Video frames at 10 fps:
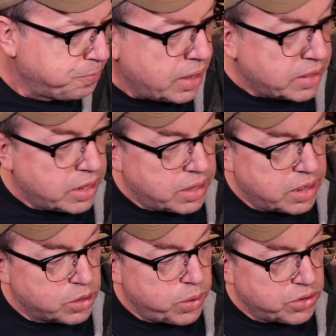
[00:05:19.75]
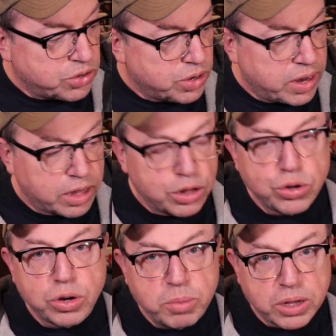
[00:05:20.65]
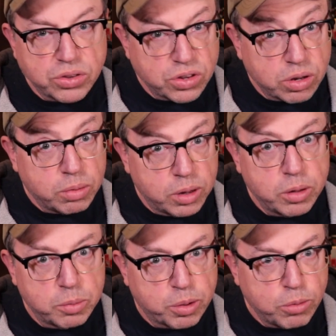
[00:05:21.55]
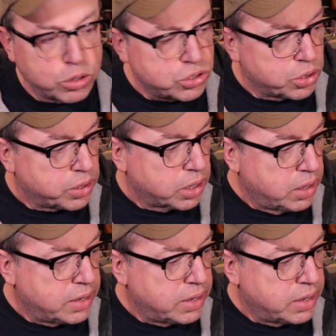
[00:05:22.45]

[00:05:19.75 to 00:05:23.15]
And then the other question I included, because this is a little promotional thing,